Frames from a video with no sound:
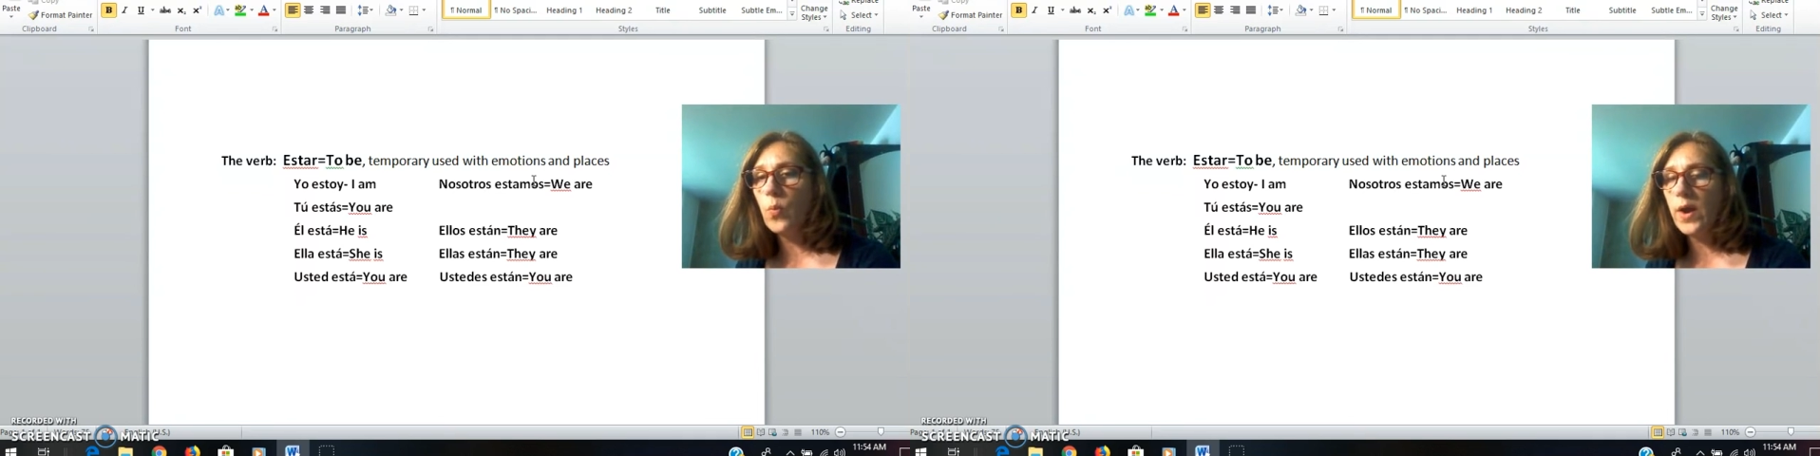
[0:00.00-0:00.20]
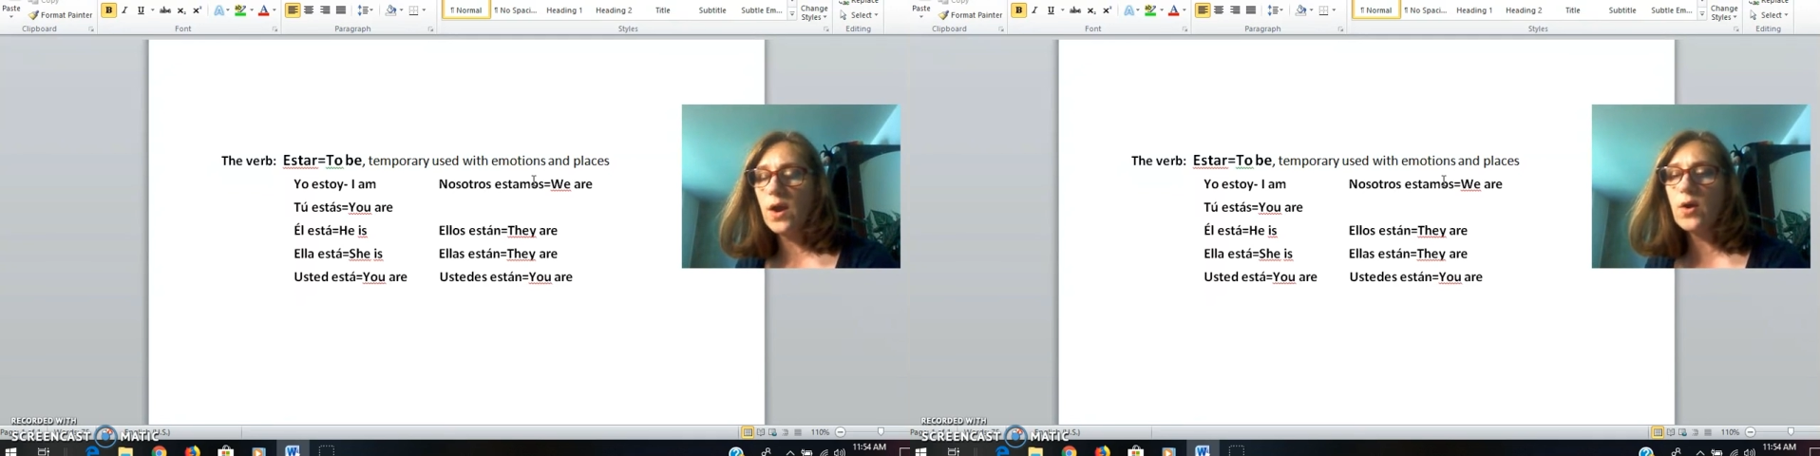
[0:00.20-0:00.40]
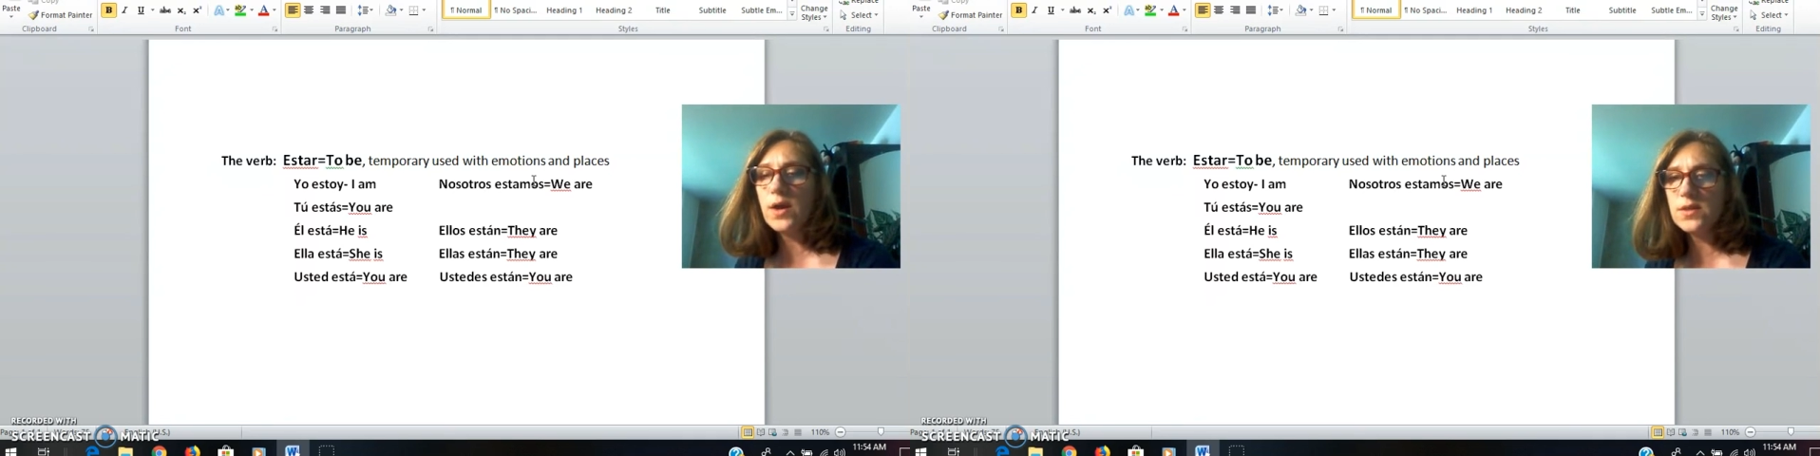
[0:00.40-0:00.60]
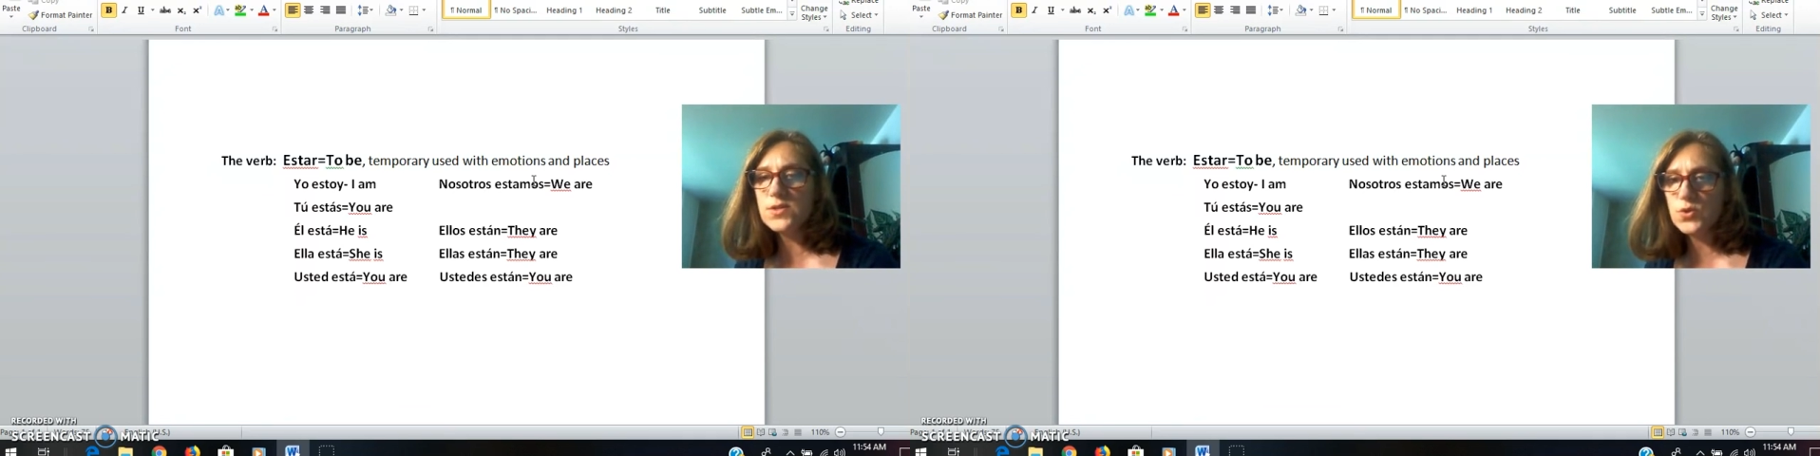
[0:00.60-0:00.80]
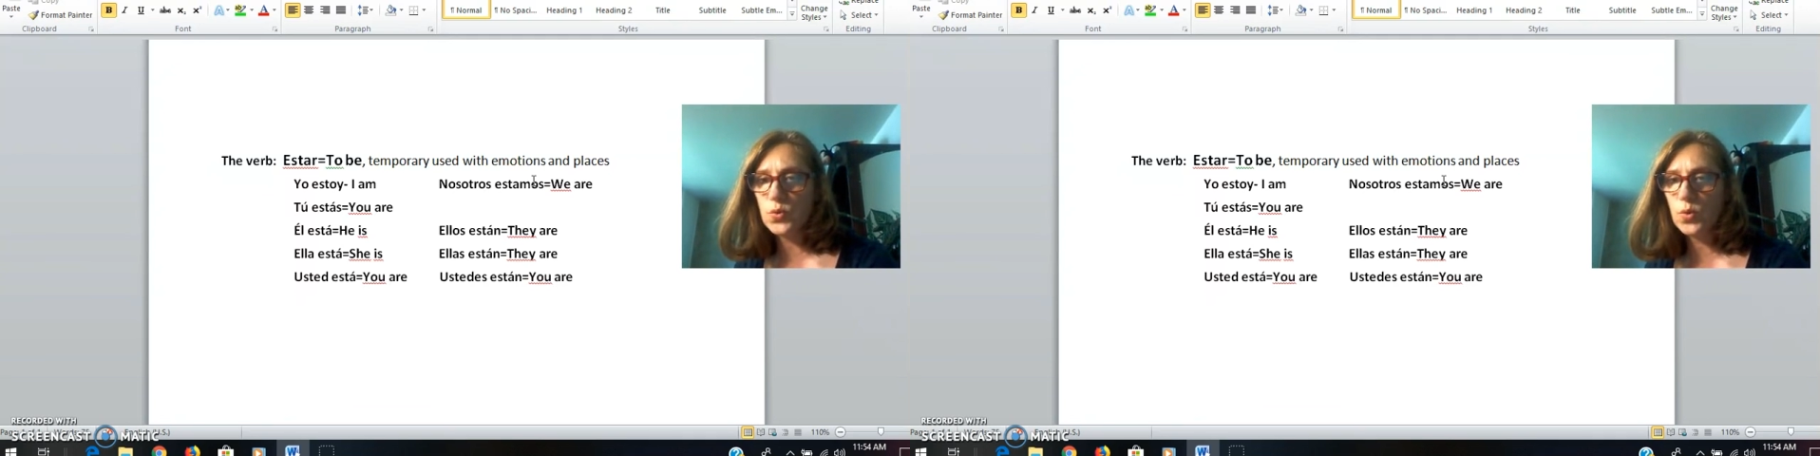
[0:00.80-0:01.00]
where in
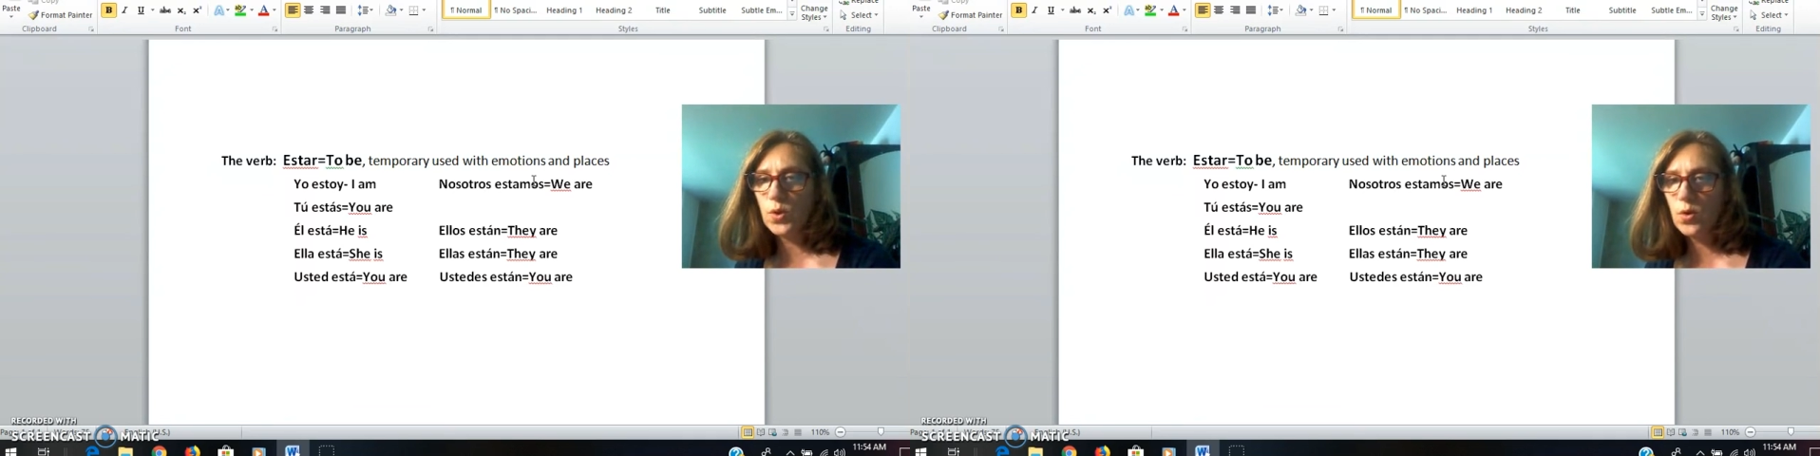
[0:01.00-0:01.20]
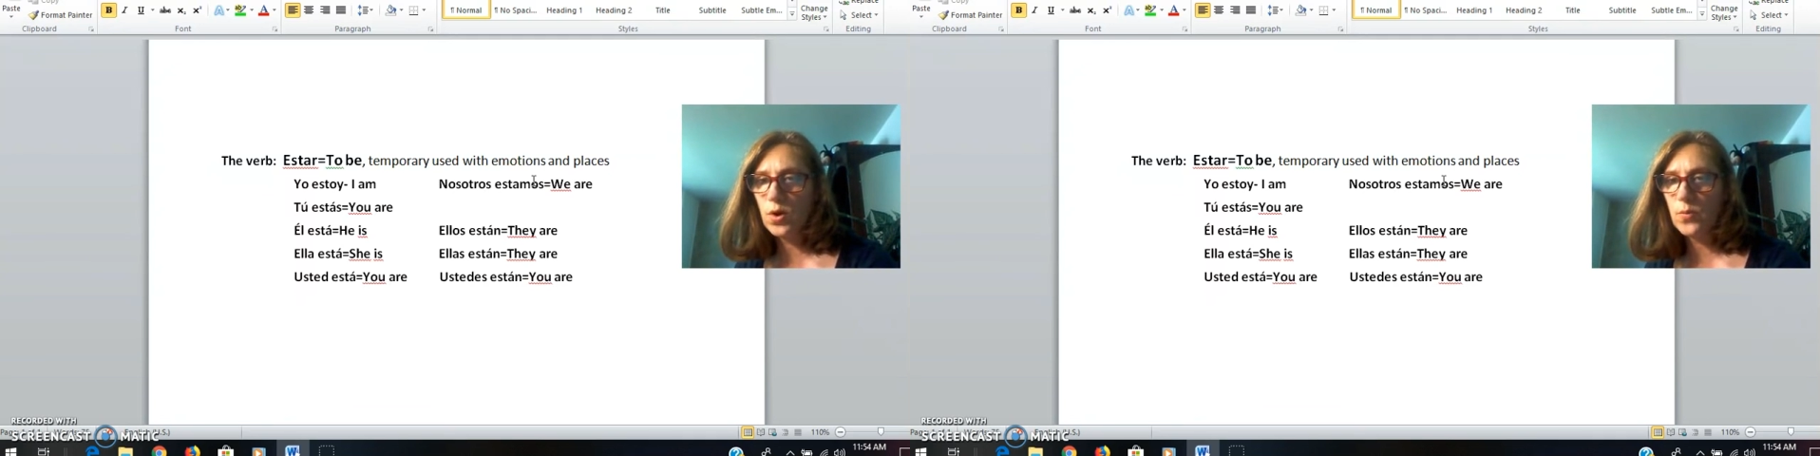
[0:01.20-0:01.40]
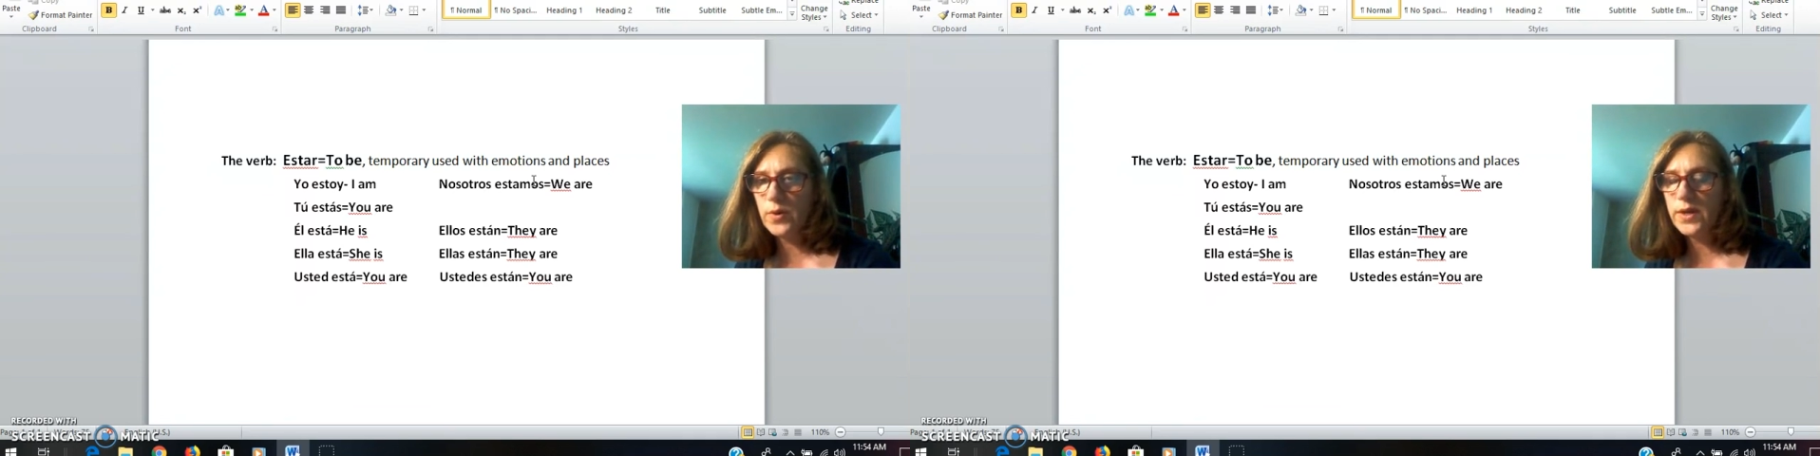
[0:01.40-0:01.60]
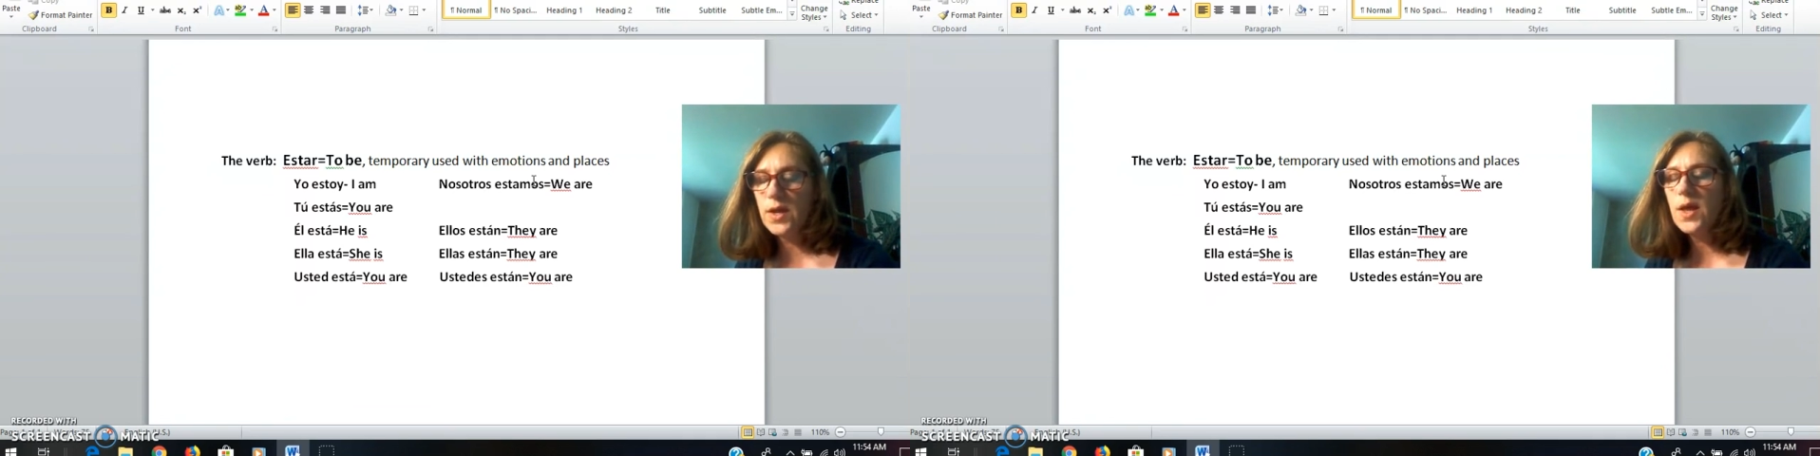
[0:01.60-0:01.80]
the school are we.